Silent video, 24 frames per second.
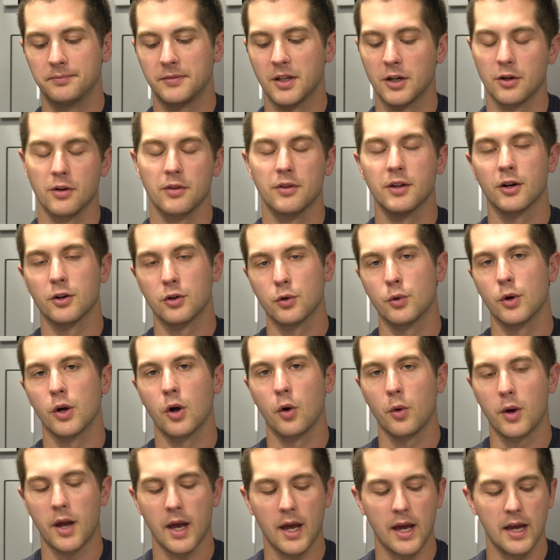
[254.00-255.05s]
they're
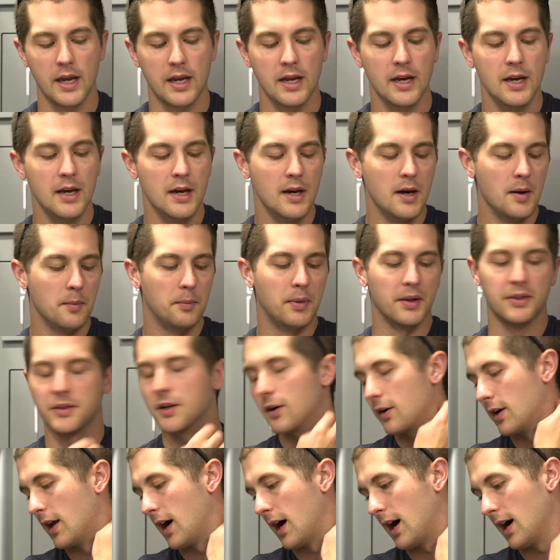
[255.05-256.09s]
doing okay, but
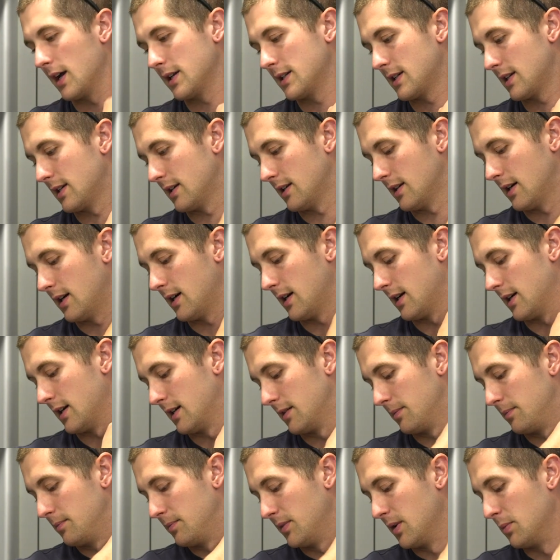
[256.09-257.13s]
they're not,
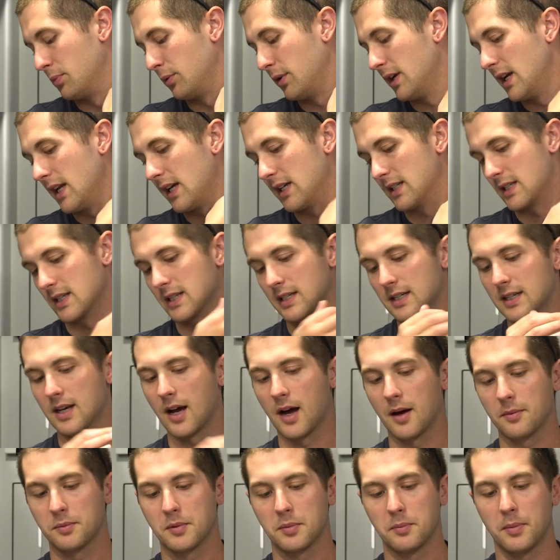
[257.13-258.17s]
the bleeding isn't
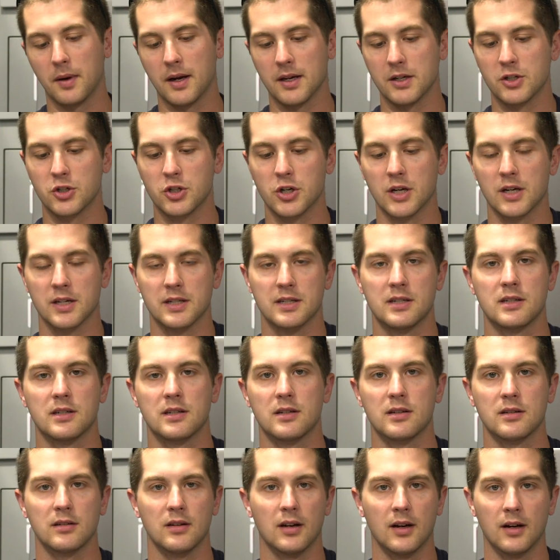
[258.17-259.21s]
stopped by
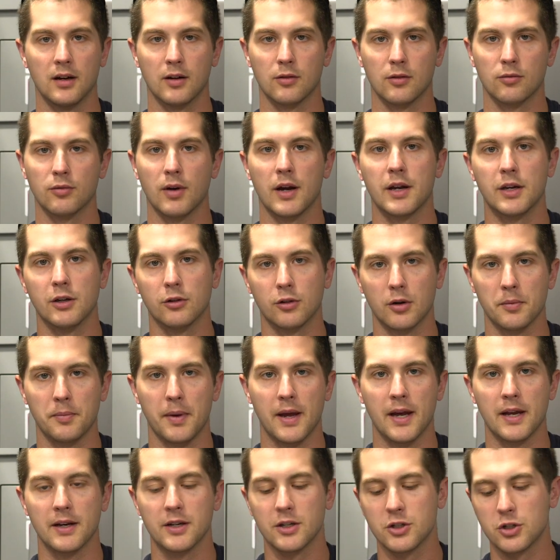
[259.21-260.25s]
just a regular
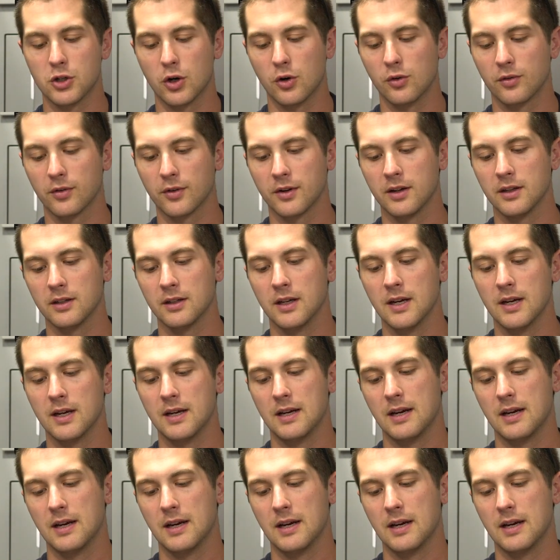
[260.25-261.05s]
bandage over it.